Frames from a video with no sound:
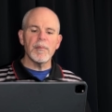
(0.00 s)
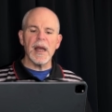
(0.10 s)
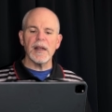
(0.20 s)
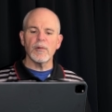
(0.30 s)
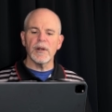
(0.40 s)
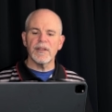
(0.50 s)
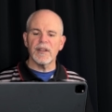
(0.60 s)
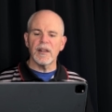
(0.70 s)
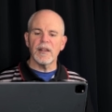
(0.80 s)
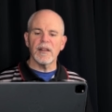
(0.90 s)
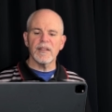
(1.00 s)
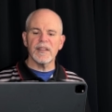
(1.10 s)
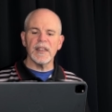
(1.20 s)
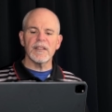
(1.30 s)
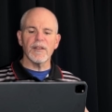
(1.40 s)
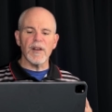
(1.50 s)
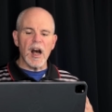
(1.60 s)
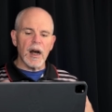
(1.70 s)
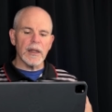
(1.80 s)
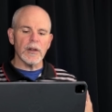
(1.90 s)
banquets and in the seats of
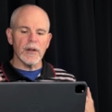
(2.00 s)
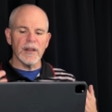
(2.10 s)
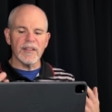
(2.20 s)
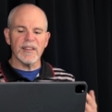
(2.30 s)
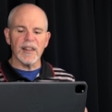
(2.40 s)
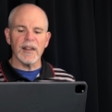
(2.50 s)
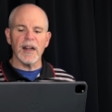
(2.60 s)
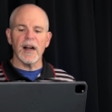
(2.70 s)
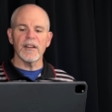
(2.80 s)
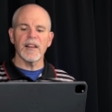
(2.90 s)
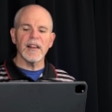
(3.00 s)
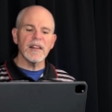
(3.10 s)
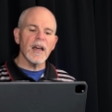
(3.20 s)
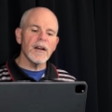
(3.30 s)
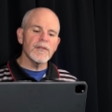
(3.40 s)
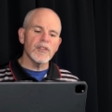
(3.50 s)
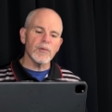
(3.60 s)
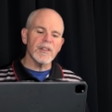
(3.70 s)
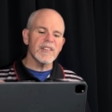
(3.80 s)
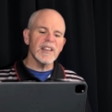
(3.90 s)
honor in the synagogues. They love to
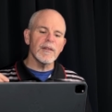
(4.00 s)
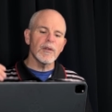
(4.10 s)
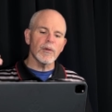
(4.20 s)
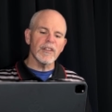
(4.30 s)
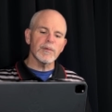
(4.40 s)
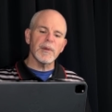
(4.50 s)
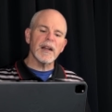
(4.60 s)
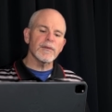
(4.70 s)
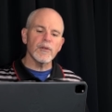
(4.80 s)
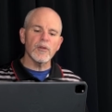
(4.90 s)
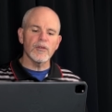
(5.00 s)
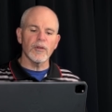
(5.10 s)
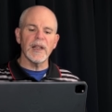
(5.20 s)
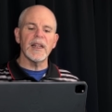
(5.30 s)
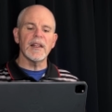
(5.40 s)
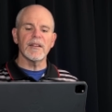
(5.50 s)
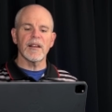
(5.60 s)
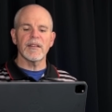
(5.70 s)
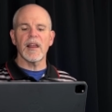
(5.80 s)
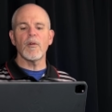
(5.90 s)
receive the respectful greetings
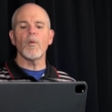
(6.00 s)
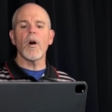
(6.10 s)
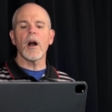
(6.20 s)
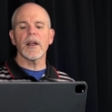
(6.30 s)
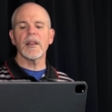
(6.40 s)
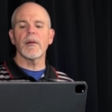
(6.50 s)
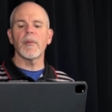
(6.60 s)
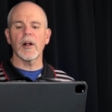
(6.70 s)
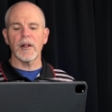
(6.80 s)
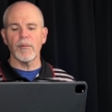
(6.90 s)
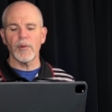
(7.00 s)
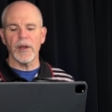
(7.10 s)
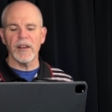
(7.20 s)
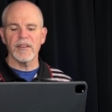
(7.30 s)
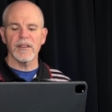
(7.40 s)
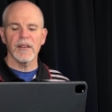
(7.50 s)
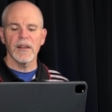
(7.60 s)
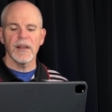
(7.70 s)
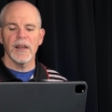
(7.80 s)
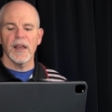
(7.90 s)
as they walk in the marketplace
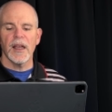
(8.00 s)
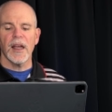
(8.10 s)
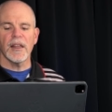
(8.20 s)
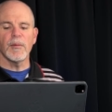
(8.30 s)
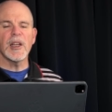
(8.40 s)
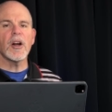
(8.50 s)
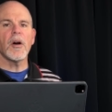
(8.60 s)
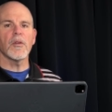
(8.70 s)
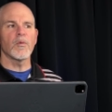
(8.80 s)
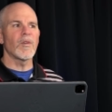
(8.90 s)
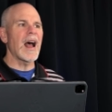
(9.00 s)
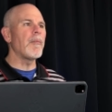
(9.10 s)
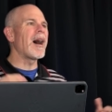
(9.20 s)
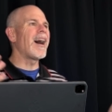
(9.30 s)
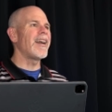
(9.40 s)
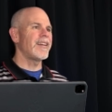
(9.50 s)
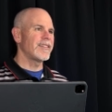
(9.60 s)
and to be called rabbi.